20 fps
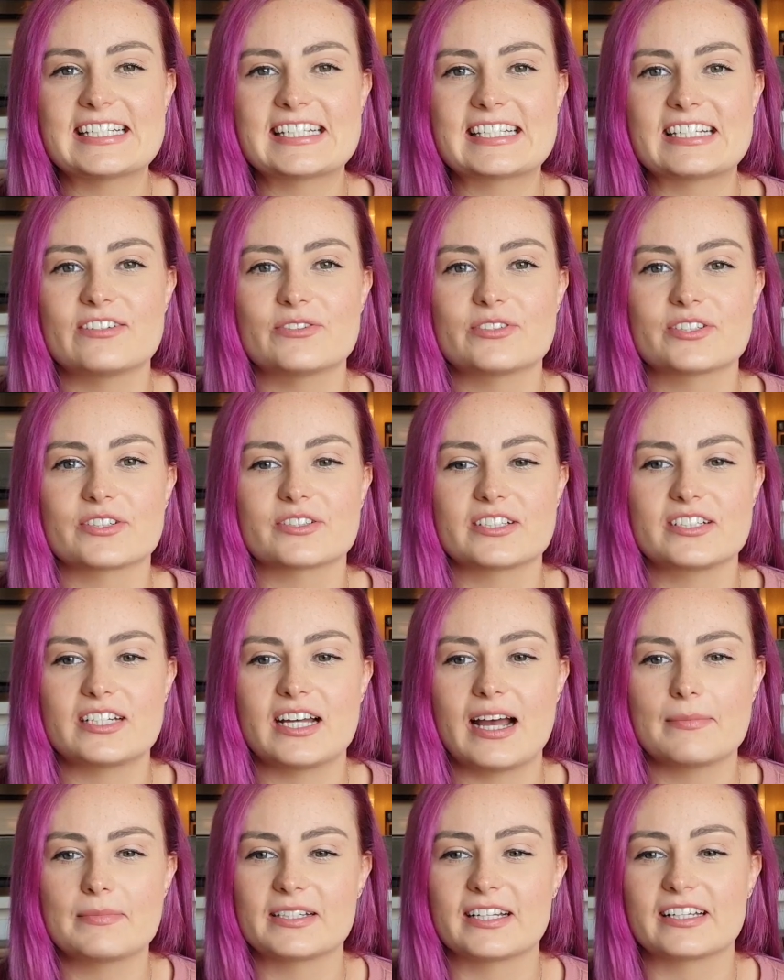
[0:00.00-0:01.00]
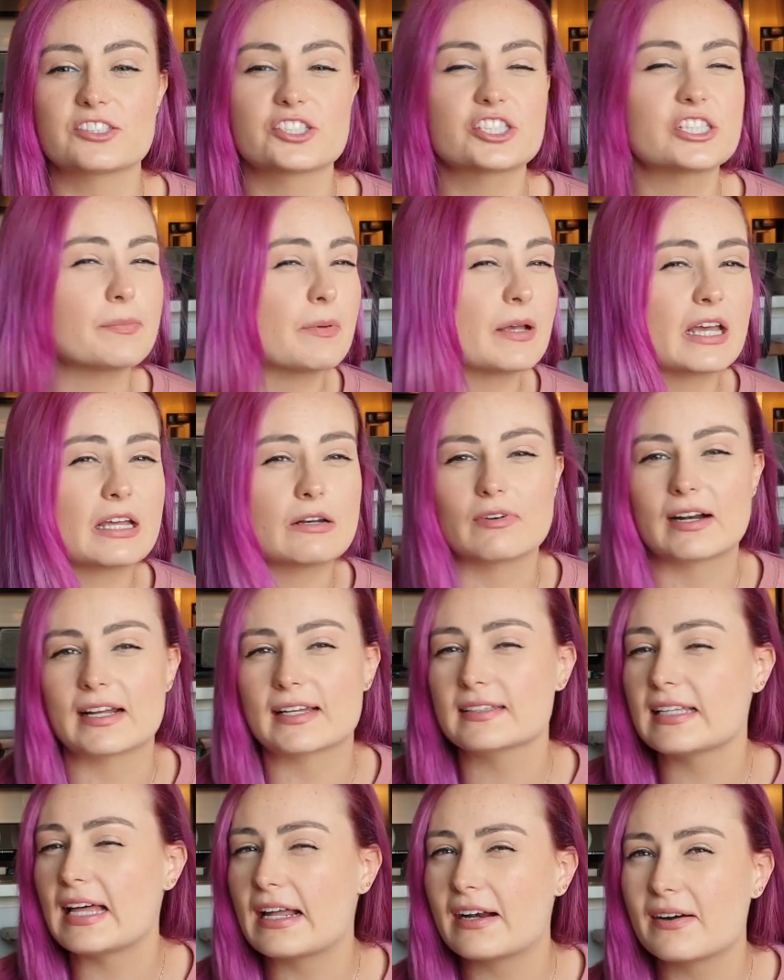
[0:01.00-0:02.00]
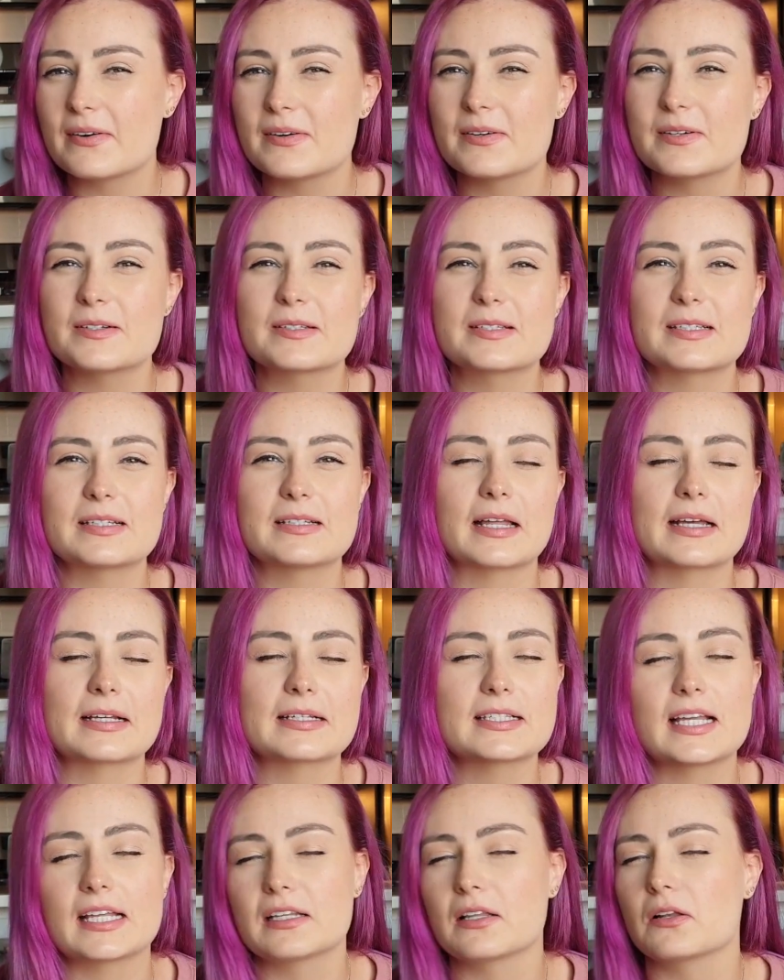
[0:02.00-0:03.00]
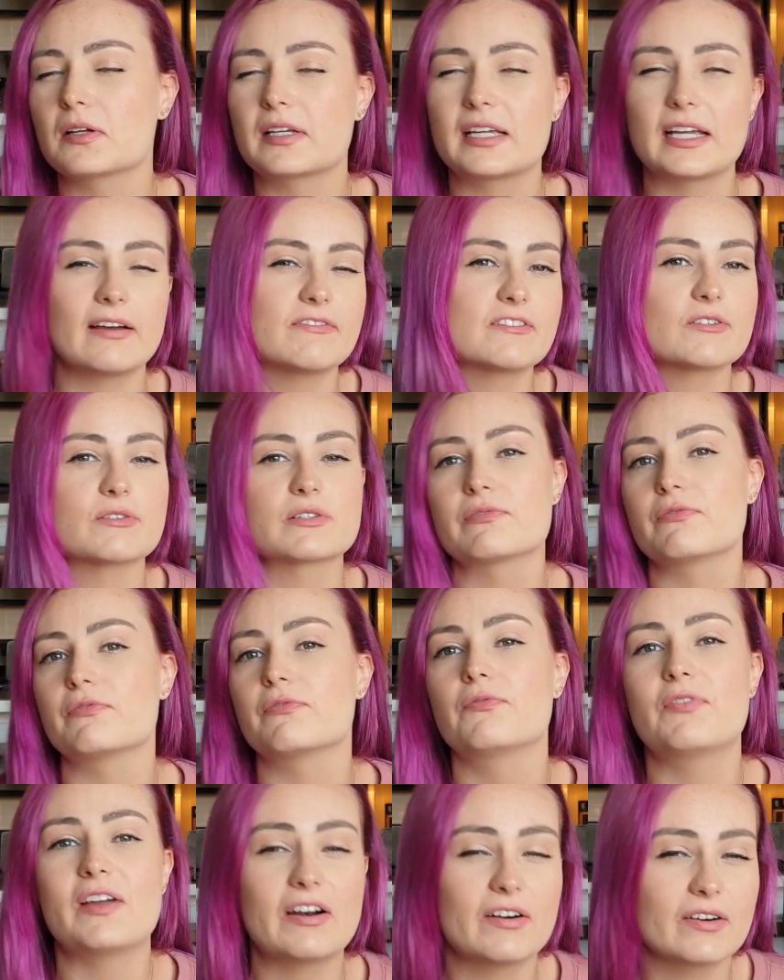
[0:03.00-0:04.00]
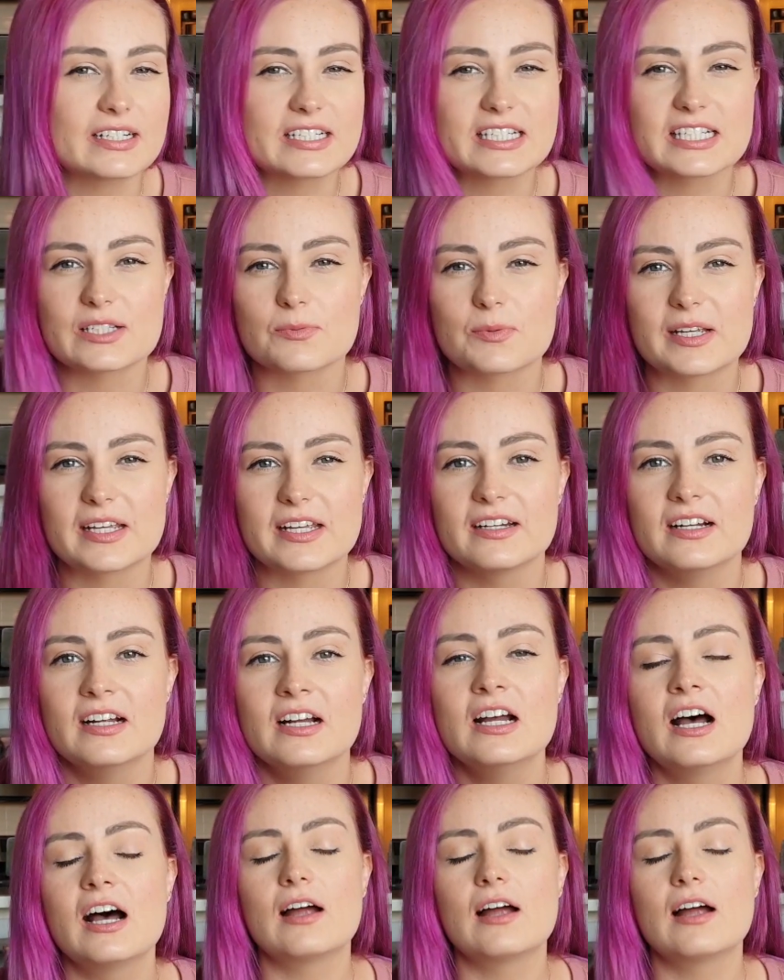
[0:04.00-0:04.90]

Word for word: and who took the time to like ship it and write letters and like send little gifts. It was very sweet.